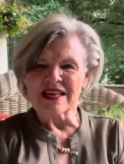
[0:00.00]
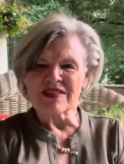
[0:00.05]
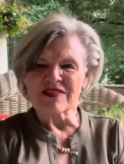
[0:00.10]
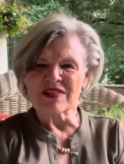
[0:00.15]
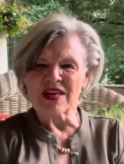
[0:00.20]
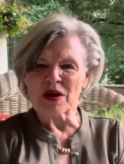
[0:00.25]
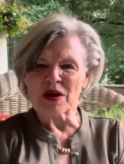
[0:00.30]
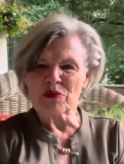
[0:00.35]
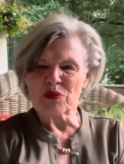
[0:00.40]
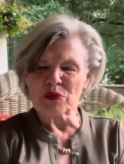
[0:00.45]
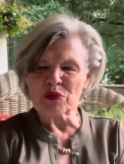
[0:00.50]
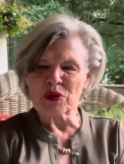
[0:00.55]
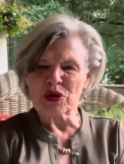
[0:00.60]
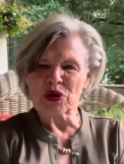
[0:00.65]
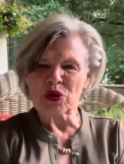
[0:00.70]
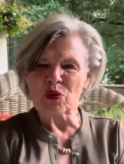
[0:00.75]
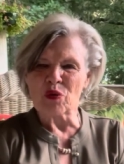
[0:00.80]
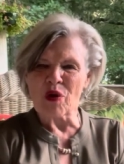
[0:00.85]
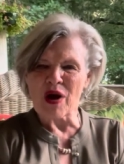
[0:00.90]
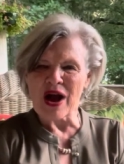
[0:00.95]
they were
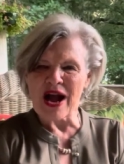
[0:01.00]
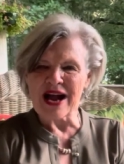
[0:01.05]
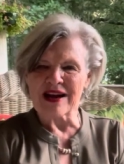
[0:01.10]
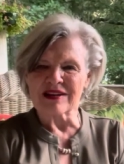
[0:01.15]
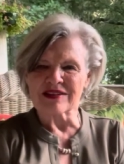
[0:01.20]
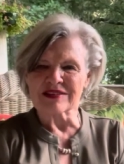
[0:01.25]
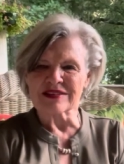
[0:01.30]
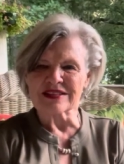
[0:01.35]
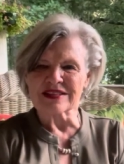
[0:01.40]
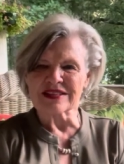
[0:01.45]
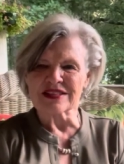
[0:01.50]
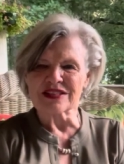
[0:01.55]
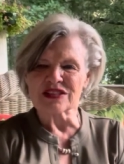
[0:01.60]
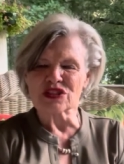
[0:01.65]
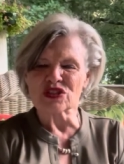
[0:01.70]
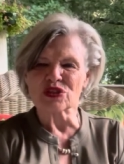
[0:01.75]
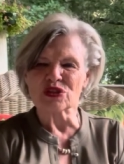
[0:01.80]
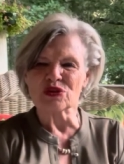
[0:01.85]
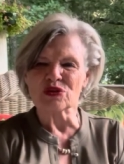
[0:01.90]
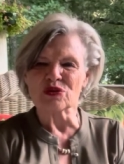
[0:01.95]
required
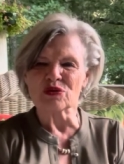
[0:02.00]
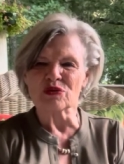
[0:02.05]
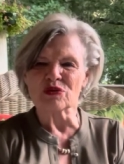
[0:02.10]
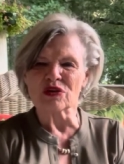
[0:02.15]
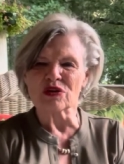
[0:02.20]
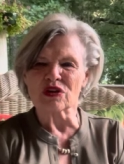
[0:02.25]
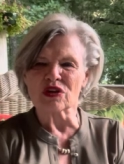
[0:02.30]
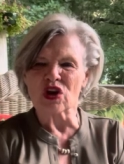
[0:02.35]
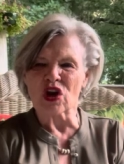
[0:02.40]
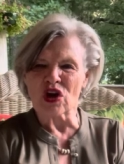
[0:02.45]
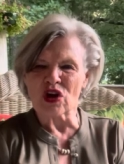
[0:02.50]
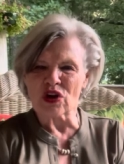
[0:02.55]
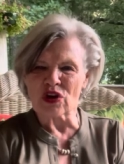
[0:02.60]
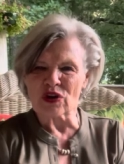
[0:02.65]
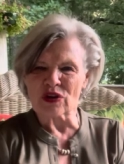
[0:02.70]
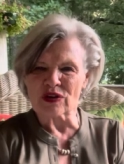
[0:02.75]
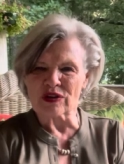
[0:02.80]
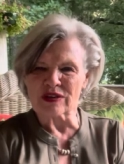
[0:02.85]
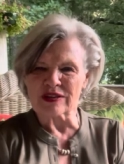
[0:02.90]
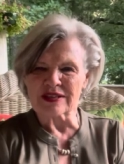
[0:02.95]
to
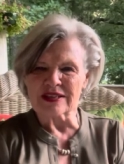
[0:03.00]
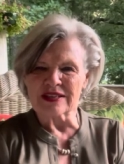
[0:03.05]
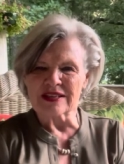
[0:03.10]
learn